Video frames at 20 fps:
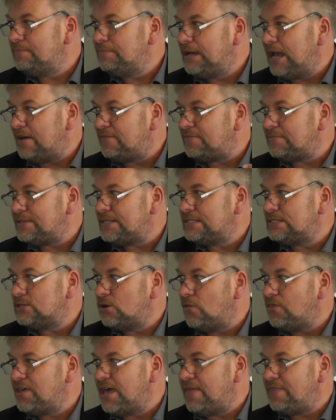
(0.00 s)
governments,
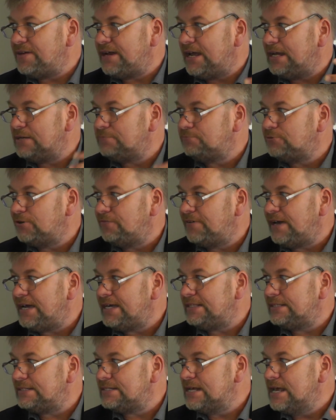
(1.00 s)
on the other hand,
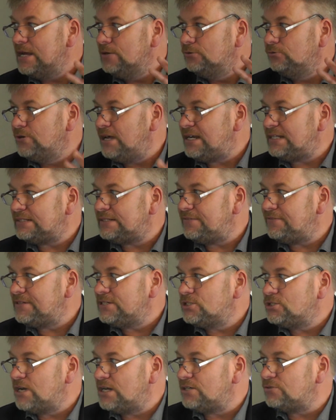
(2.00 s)
provided relatively
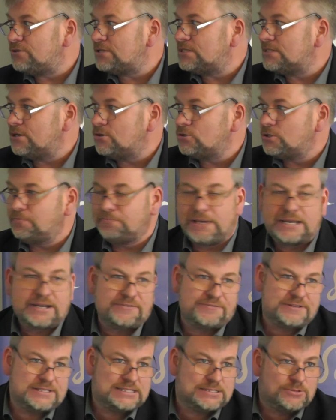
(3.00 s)
generous social
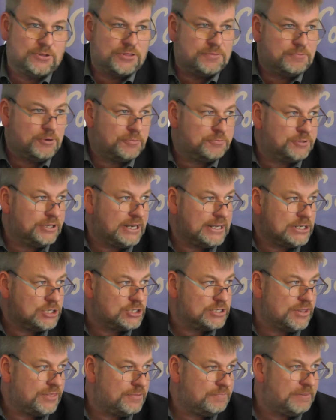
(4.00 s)
benefits to the
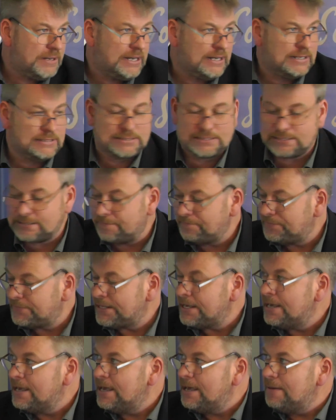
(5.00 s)
population in the past.
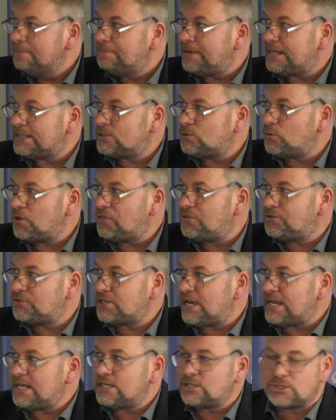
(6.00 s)
But with
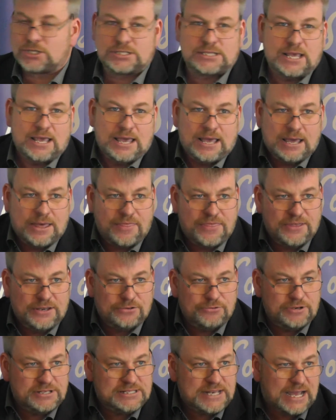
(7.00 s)
changes, the
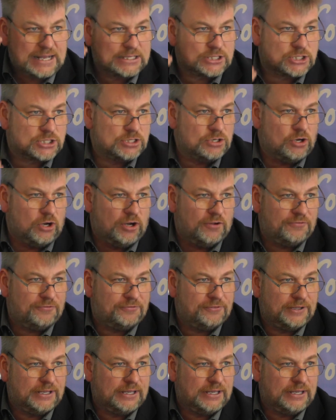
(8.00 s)
reduction of